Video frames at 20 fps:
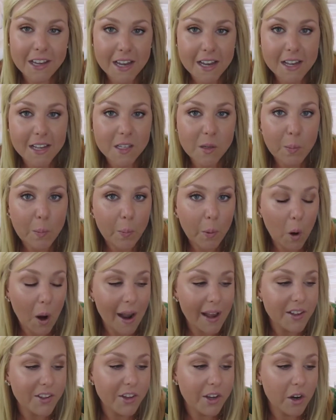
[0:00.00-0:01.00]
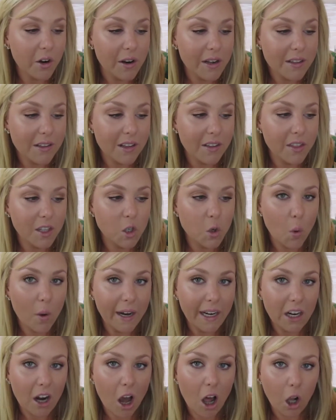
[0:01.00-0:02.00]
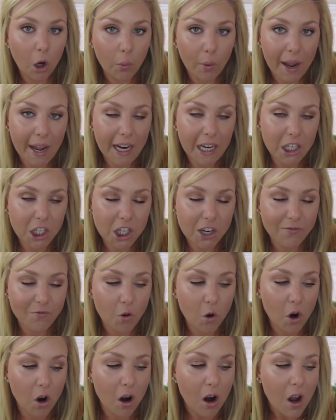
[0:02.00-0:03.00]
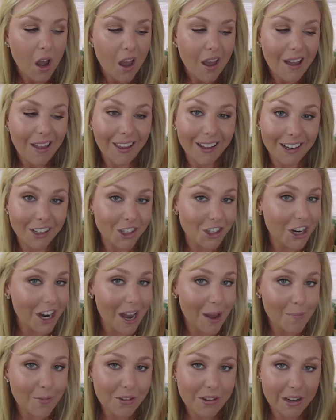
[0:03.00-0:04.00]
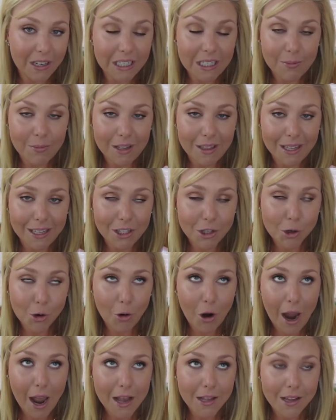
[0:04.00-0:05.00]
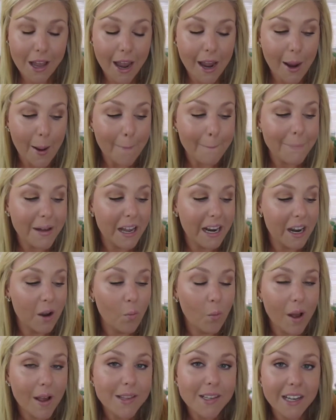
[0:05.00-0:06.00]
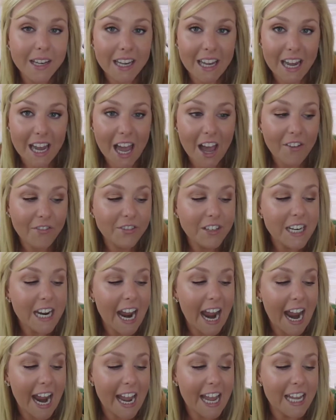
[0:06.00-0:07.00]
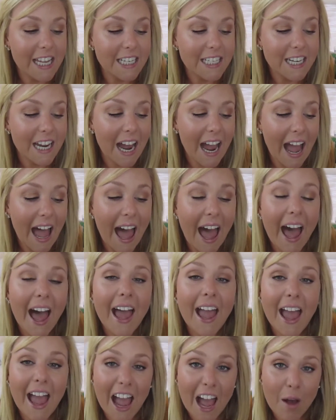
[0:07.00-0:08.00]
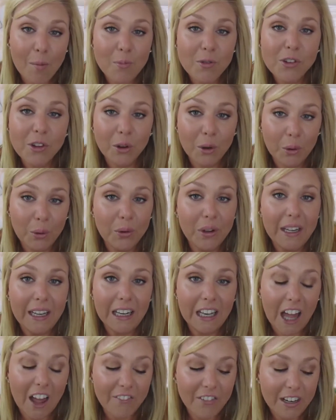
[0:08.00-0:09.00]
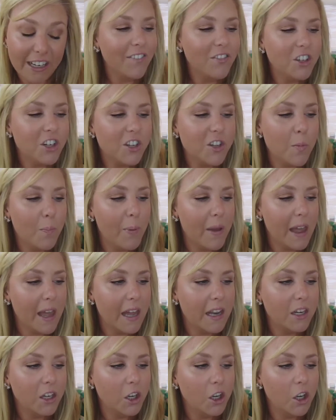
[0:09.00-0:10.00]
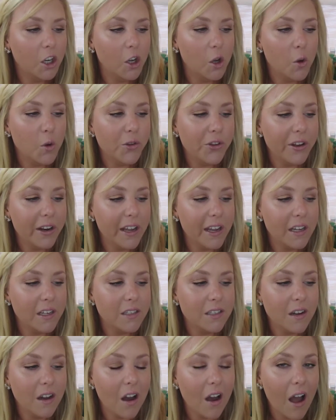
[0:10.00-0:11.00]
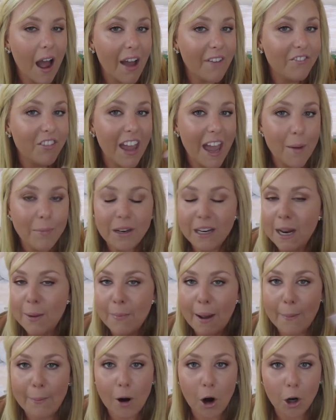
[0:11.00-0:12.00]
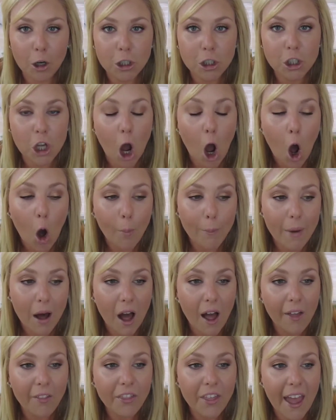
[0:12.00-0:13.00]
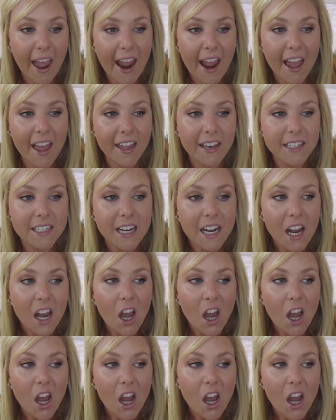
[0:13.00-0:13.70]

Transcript: is pricier. It's in the $20 range and for like a chapstick to me that's crazy. But it was a gift and I absolutely love it. I've just been using it. I've kept it in my purse all month and